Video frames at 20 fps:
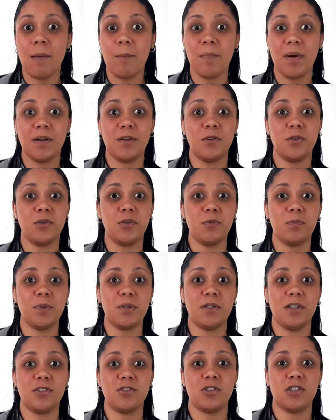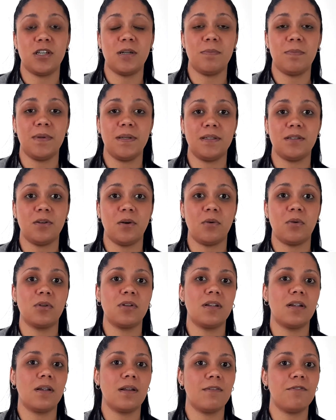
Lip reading: but you could potentially be told,